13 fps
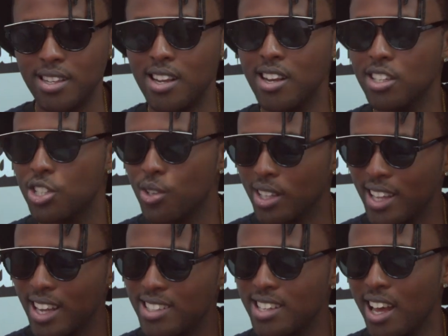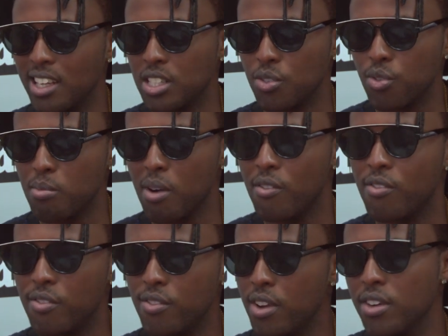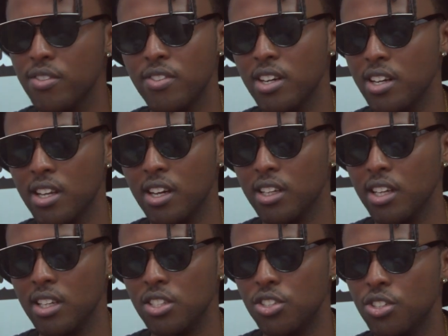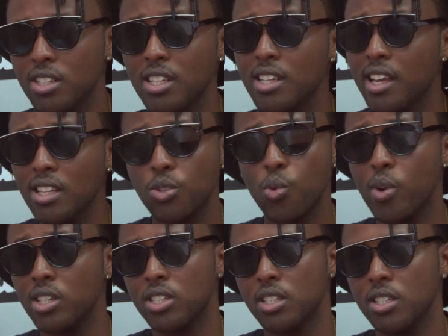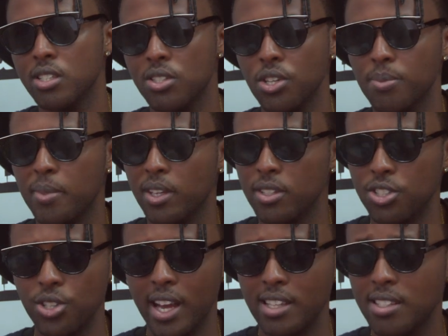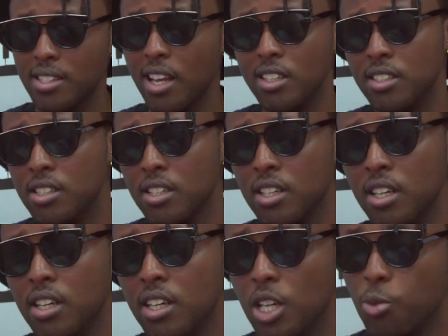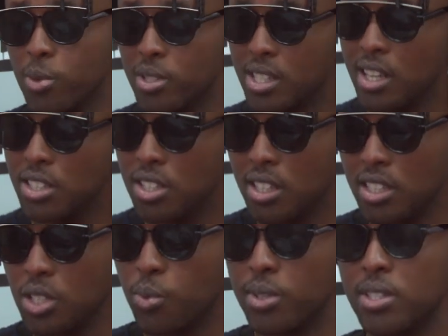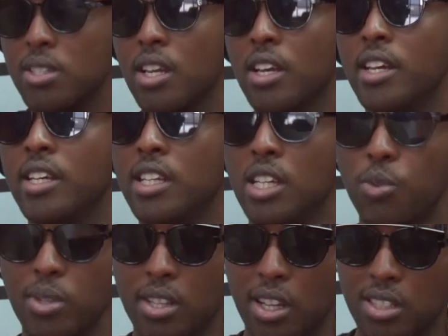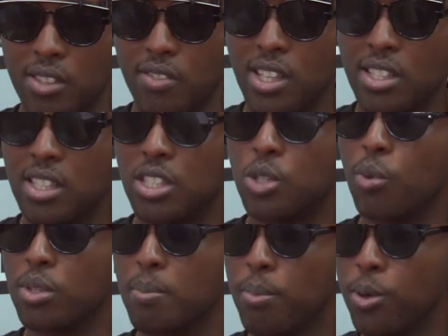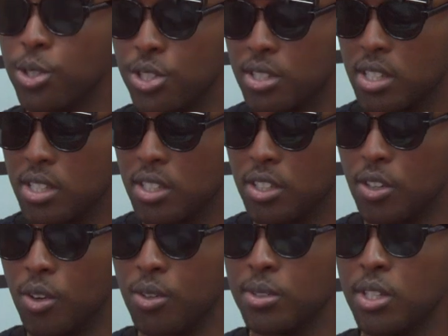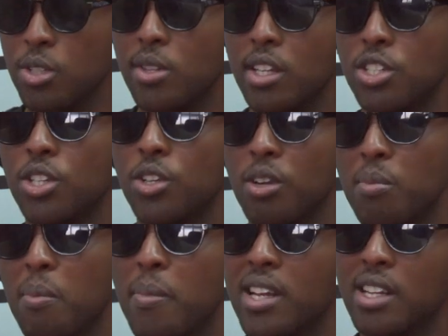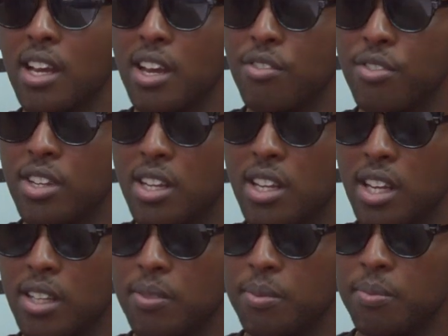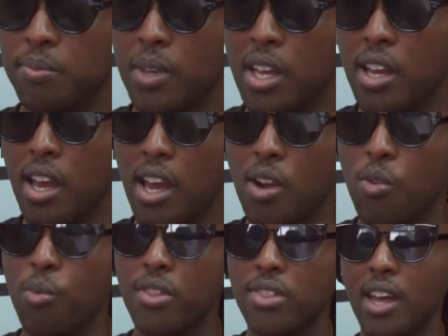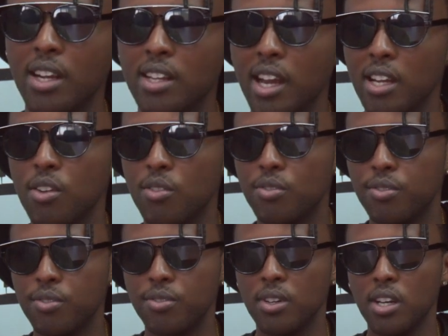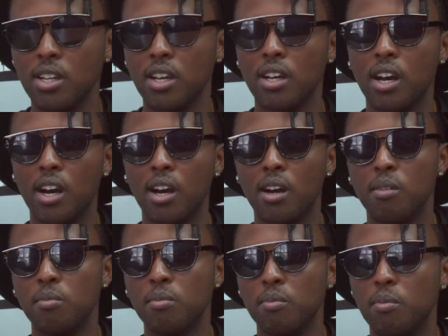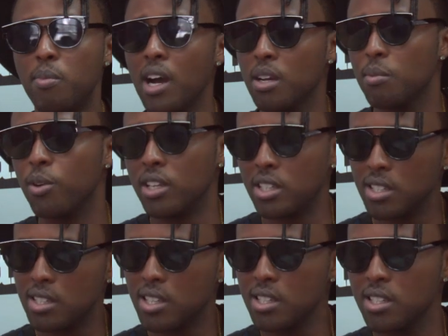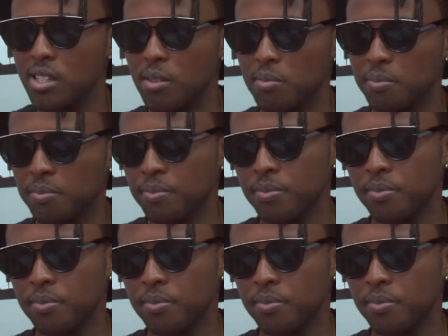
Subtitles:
nurturing that talent from a very, very young age. She didn't get to where she is just because she has talent. It was nurtured, it was cultivated, she was pushed, you know, so that she could be better every day. And with that kind of backbone and system,